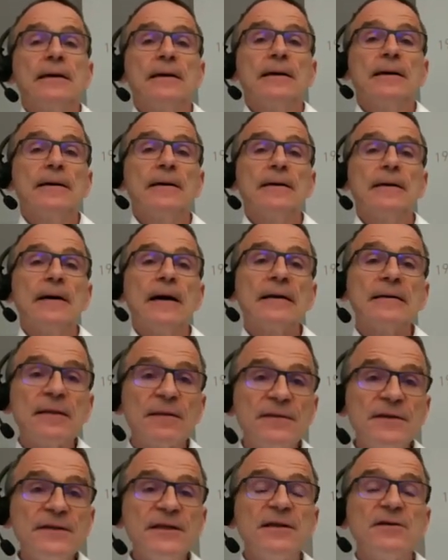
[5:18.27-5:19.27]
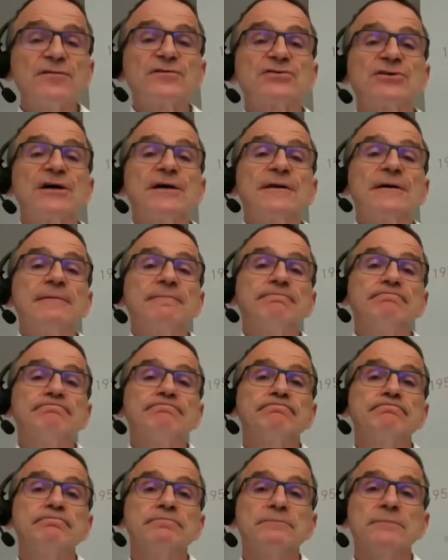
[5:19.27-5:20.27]
uh, under the lead of China.
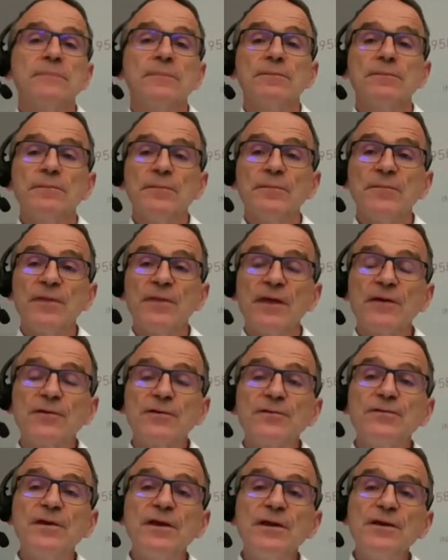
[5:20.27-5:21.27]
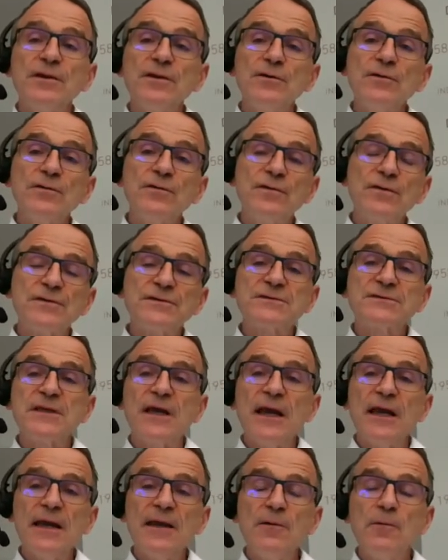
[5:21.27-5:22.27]
They continued to
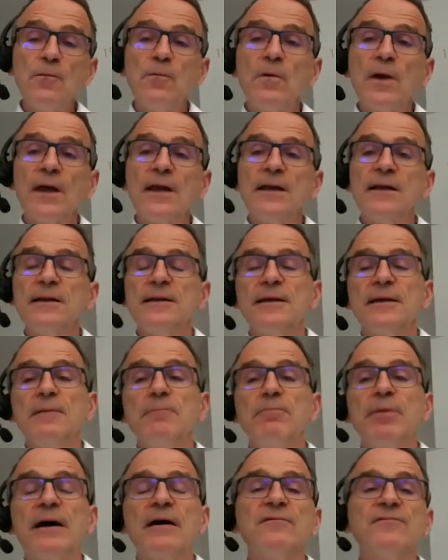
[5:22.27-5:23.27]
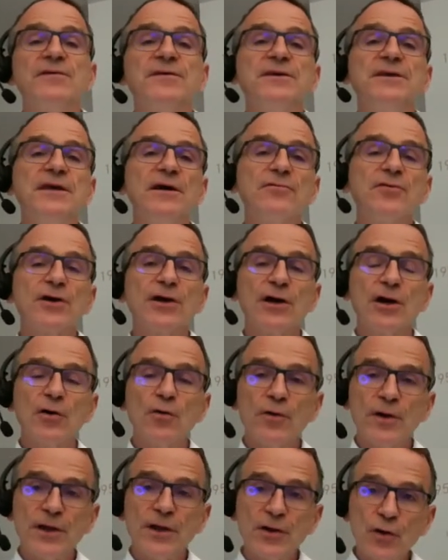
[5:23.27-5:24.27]
stay well above a year ago
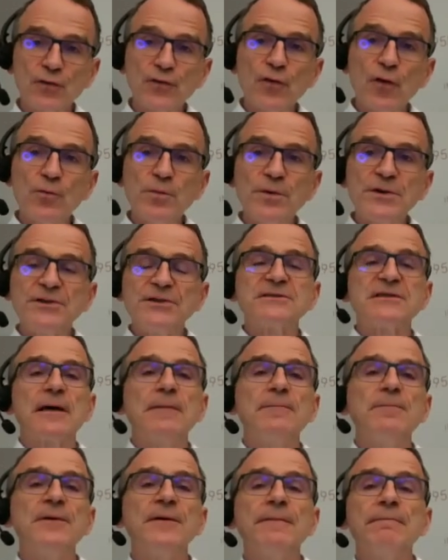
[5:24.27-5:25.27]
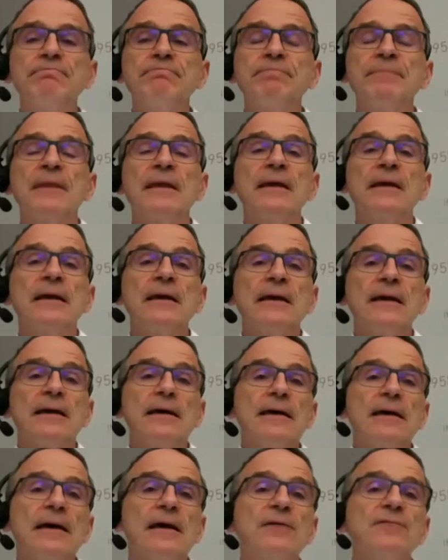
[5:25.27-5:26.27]
in October, December.
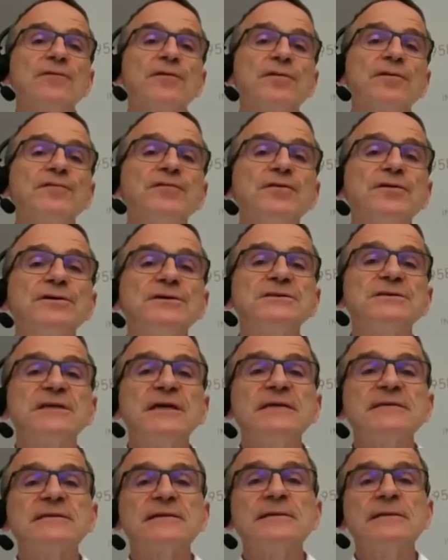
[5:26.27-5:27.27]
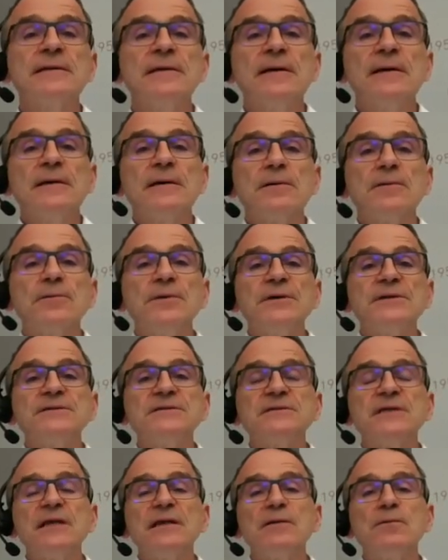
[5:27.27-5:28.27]
And for the full season, we
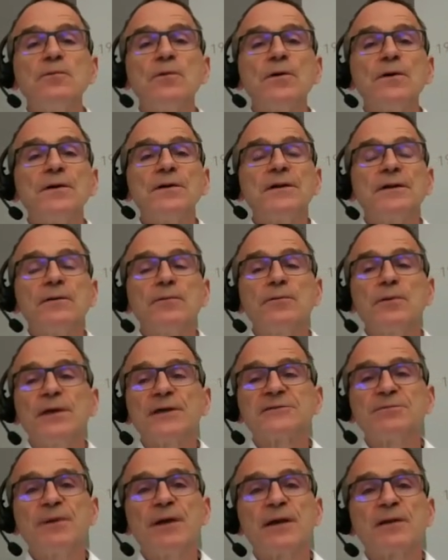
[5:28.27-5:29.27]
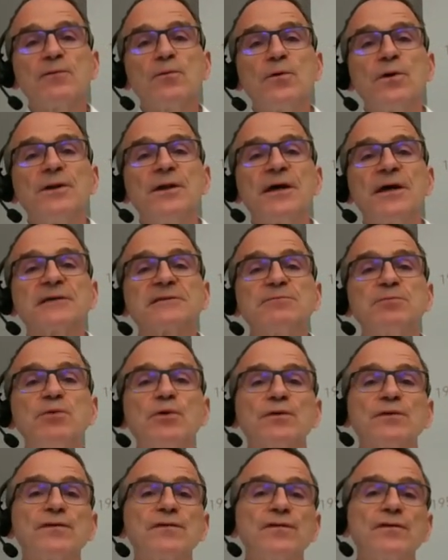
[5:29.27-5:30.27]
see world, we expect world
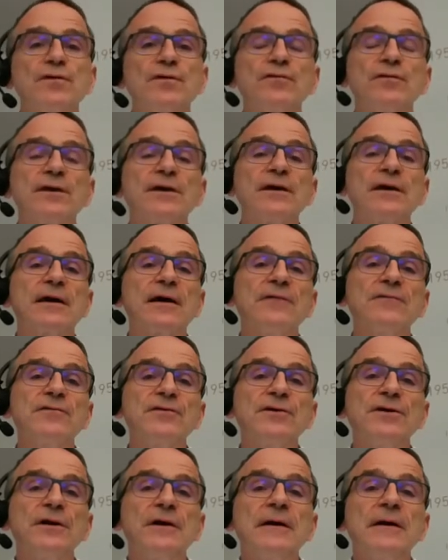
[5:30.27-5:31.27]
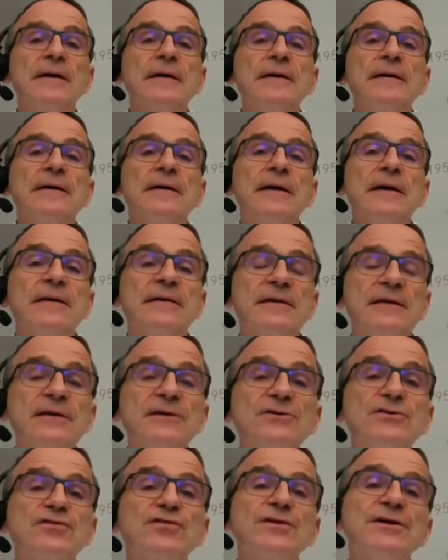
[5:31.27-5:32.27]
exports to recover and
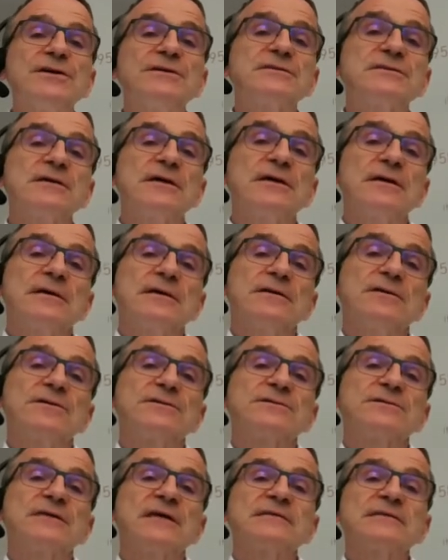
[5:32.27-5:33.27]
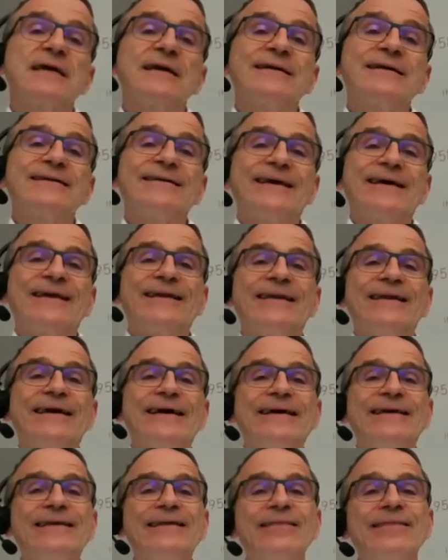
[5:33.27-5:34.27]
increase to
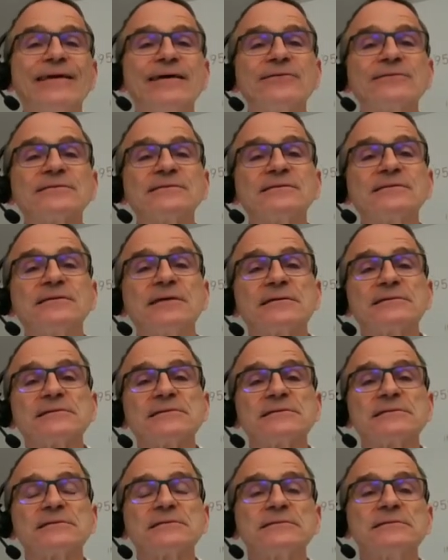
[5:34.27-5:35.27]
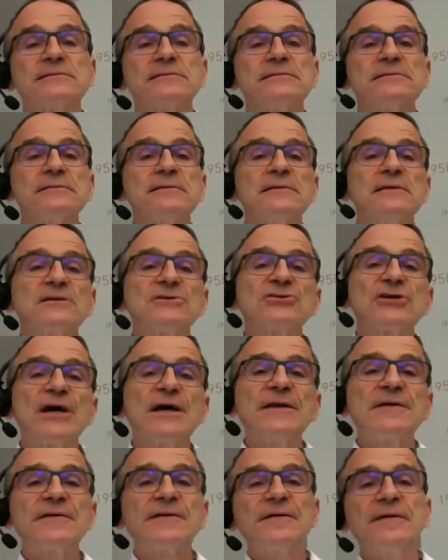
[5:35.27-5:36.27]
690,000 tons.
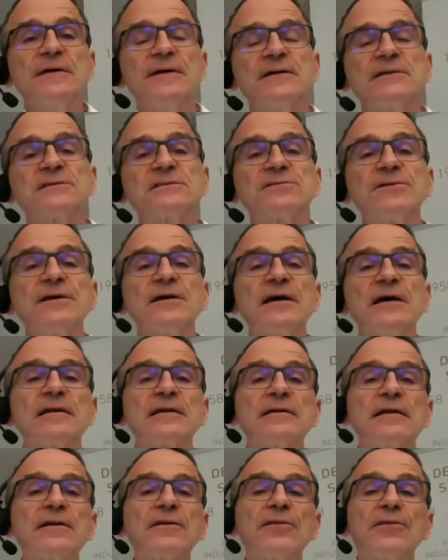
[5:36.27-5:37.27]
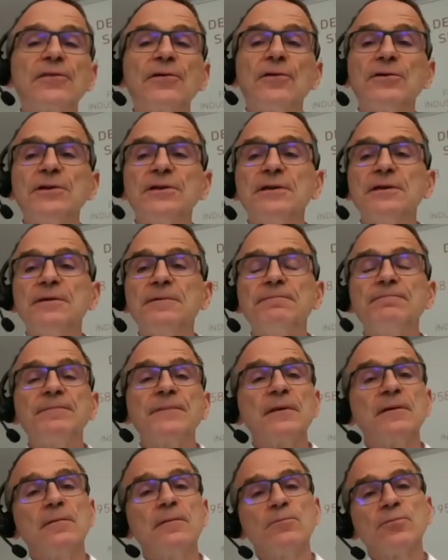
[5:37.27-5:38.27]
China, 330,
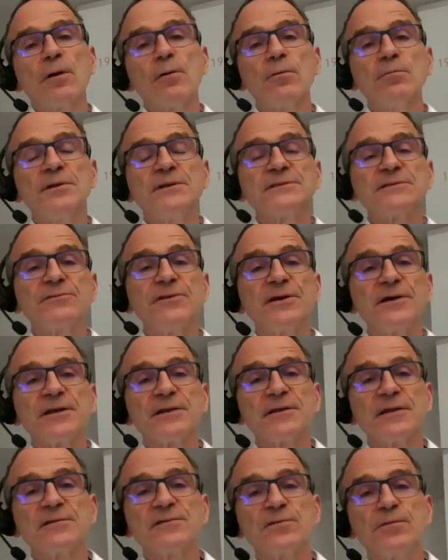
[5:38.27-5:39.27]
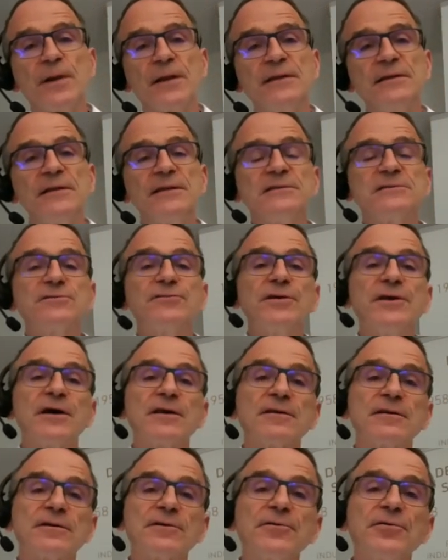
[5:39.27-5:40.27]
probably 320,
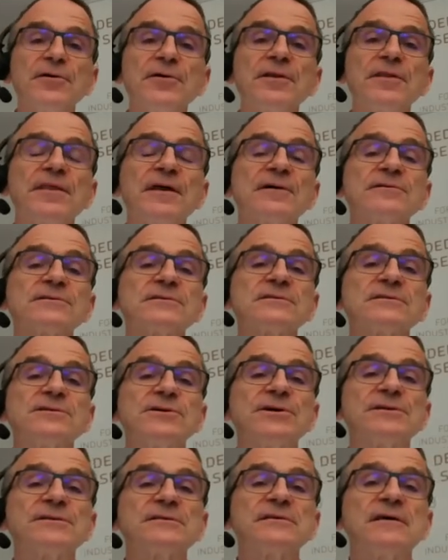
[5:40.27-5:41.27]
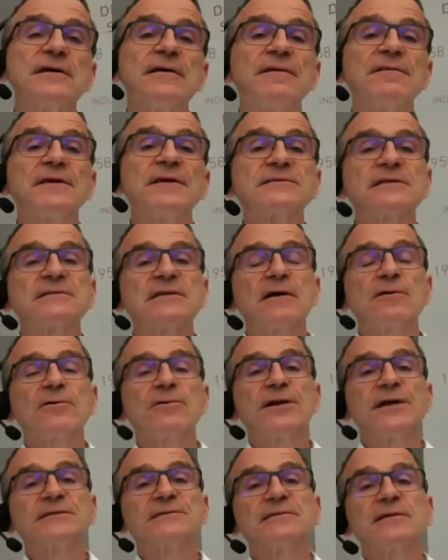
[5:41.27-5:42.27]
330,000 tons. This is
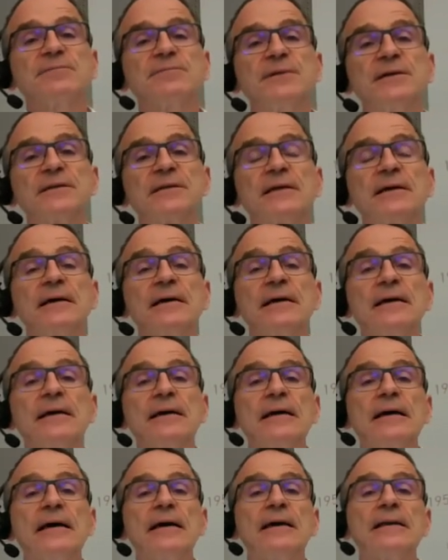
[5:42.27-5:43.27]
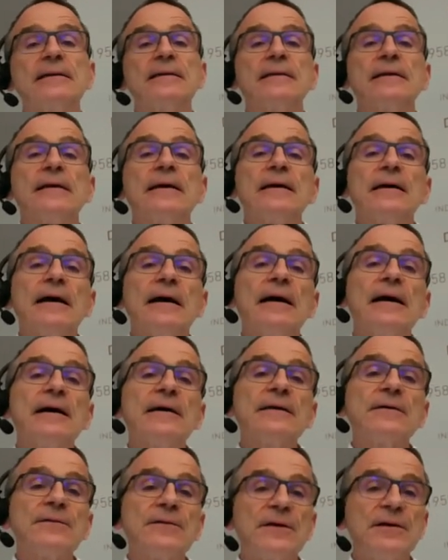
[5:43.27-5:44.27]
our estimate. And
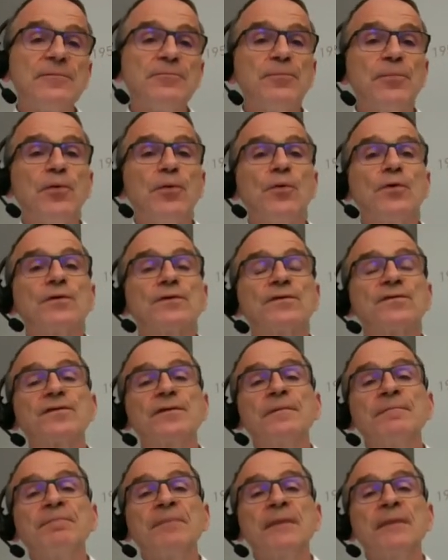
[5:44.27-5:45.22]
higher imports